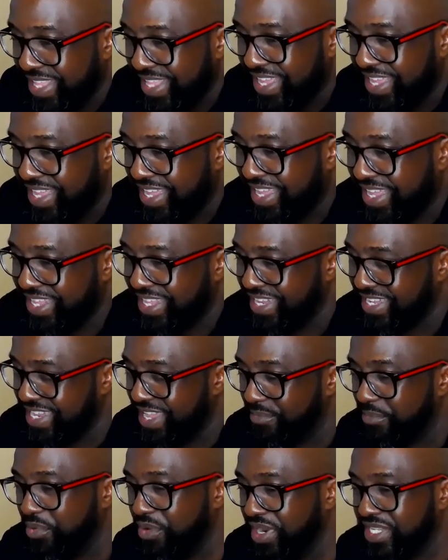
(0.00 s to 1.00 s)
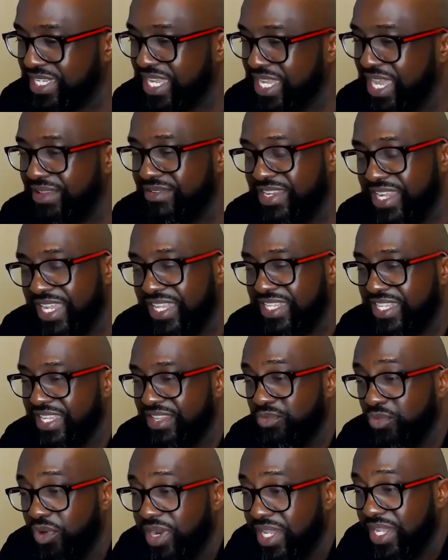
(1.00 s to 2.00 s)
At that point in time, JT
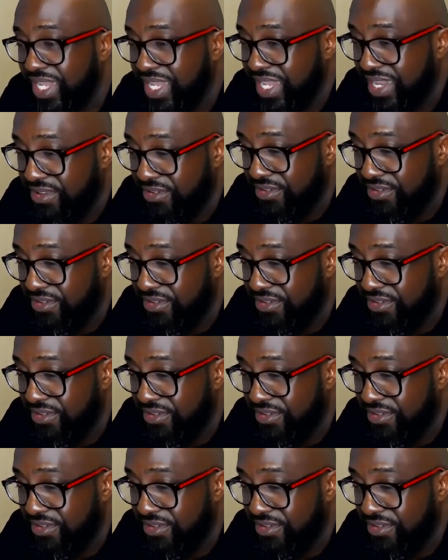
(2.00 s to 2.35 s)
wanted to get